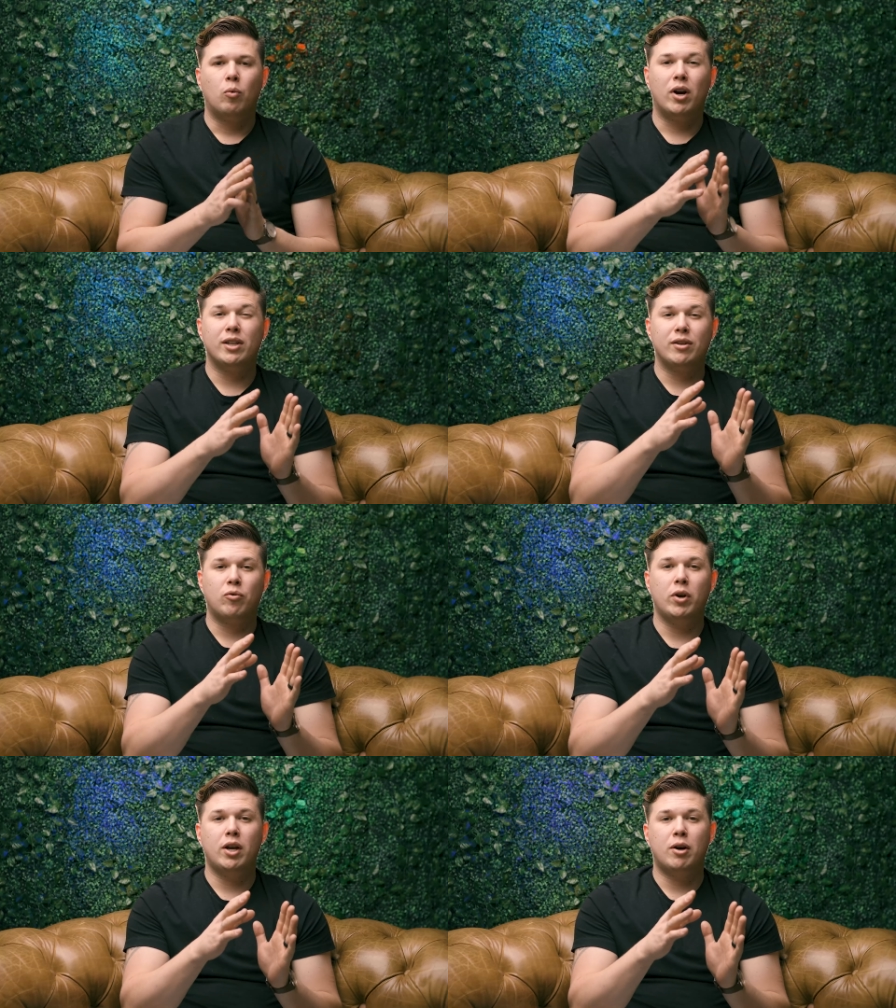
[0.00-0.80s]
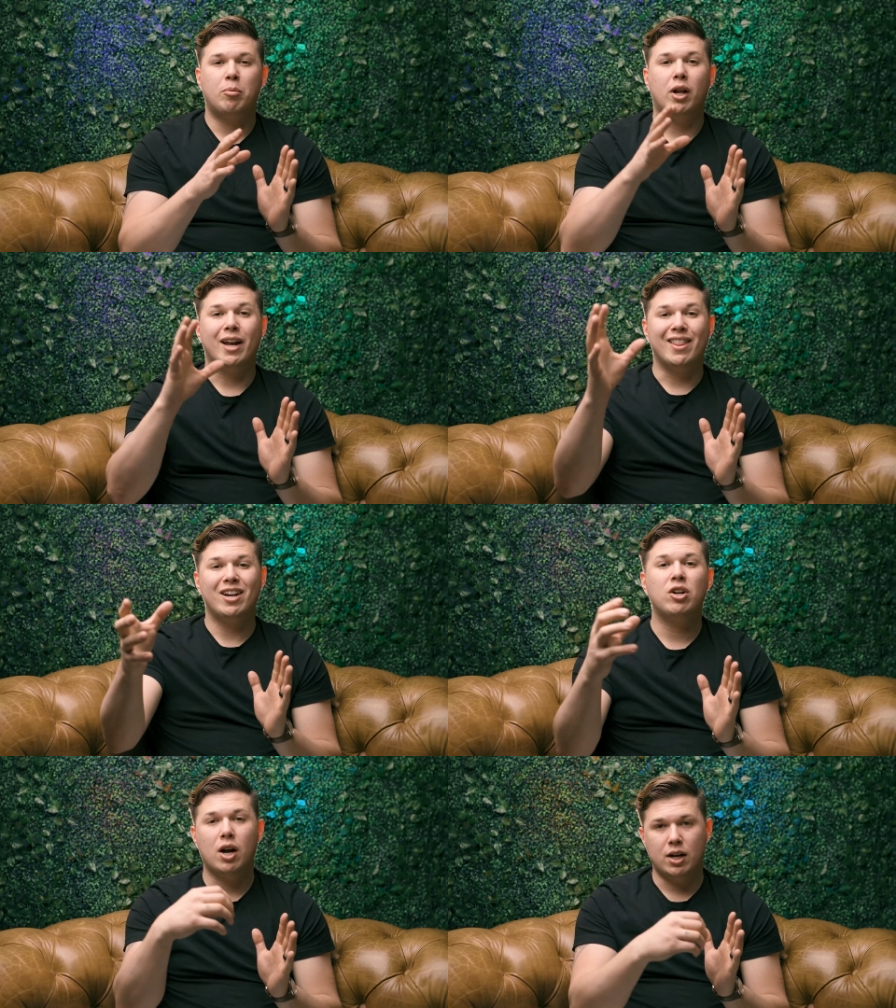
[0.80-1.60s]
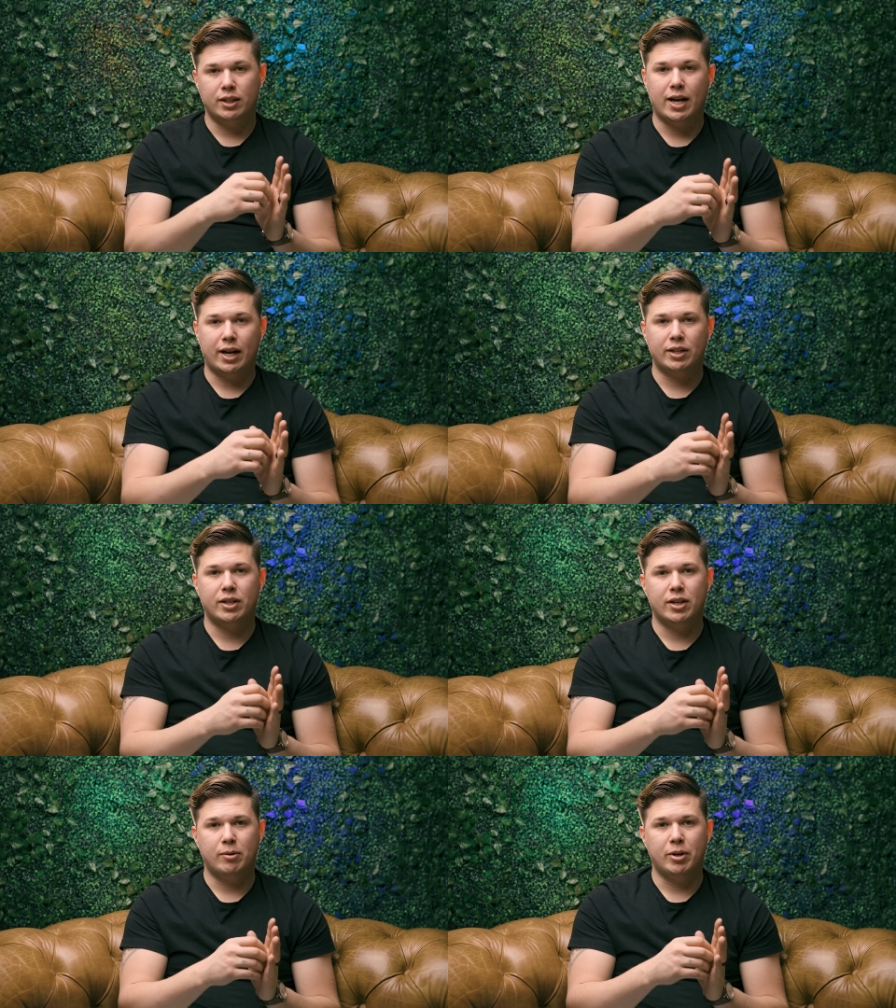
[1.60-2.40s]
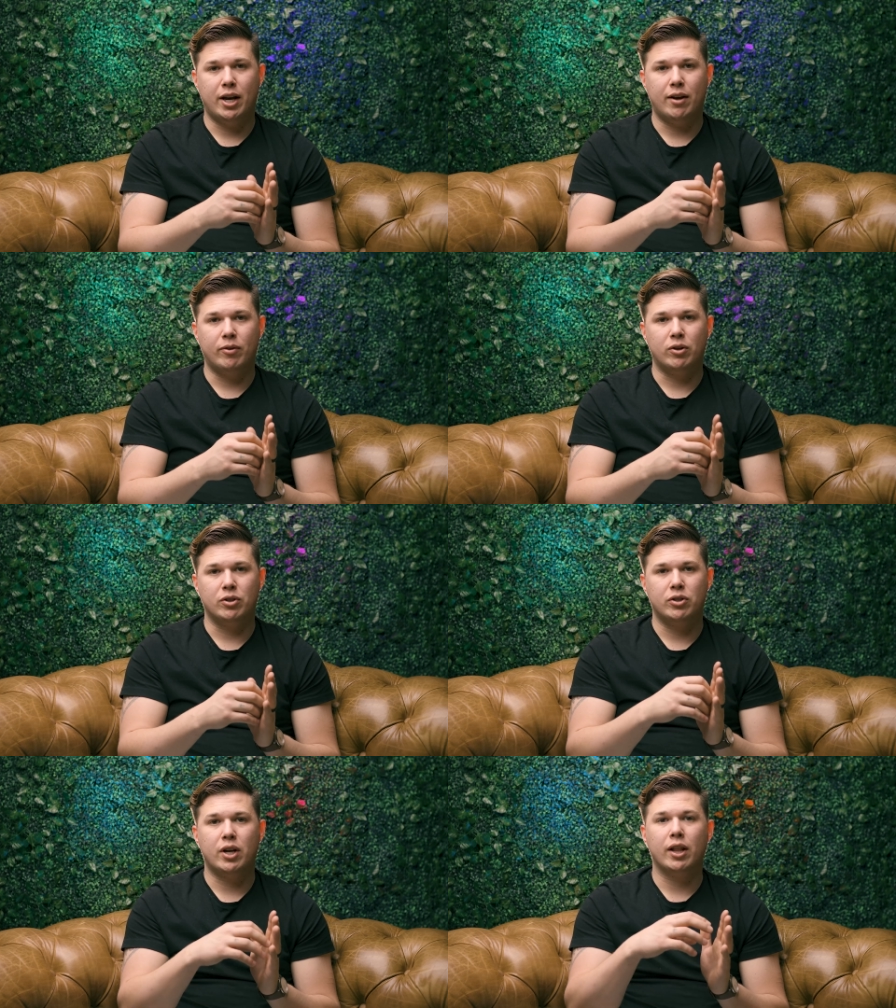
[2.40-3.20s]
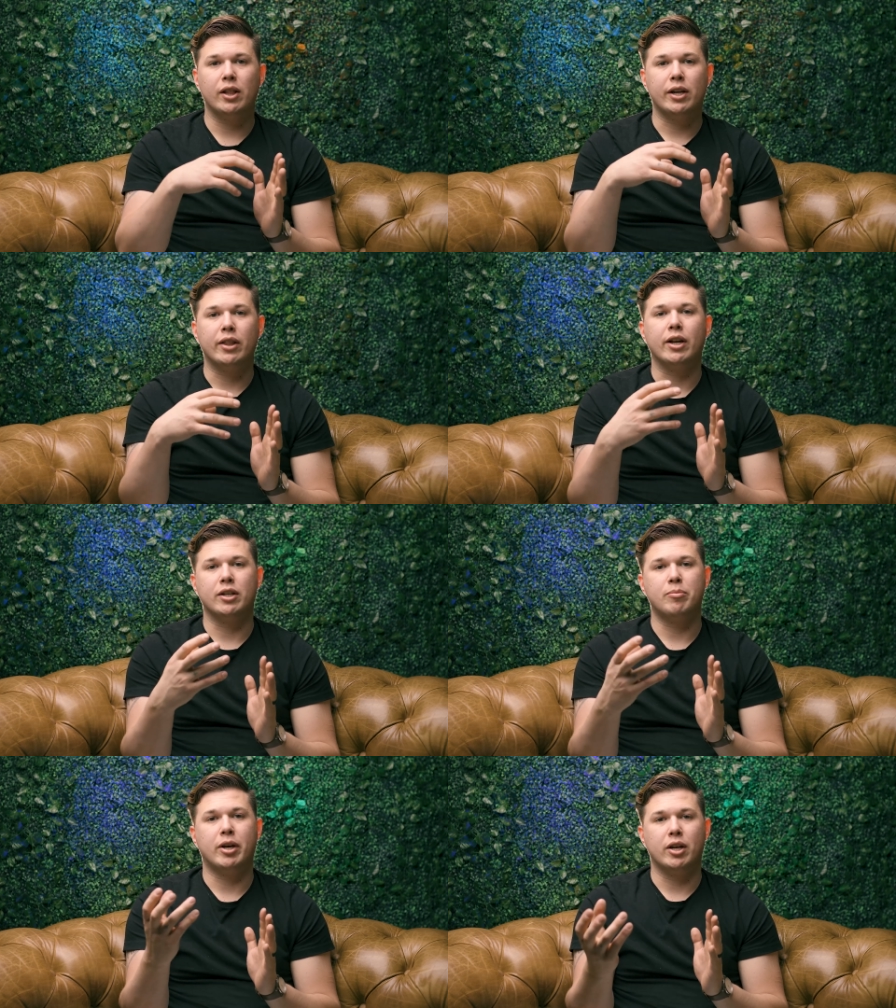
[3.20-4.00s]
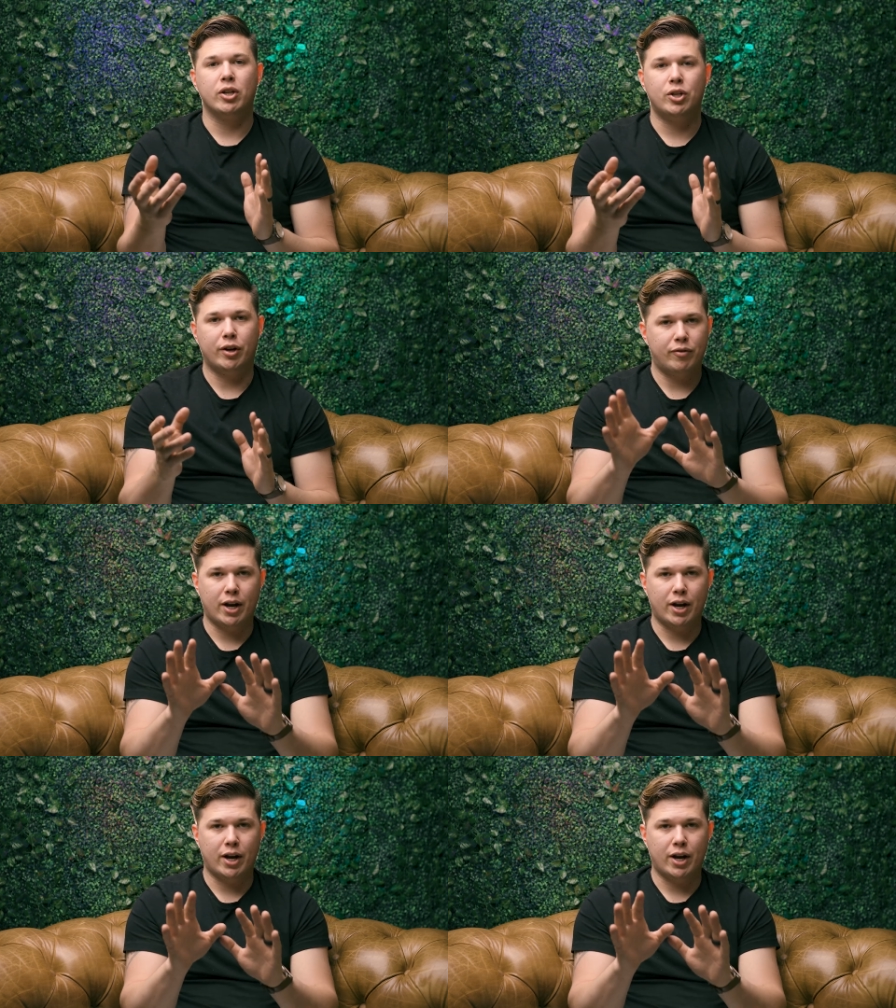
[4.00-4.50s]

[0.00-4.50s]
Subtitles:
Whereas if we apply their context to their behaviors, suddenly things begin to shift.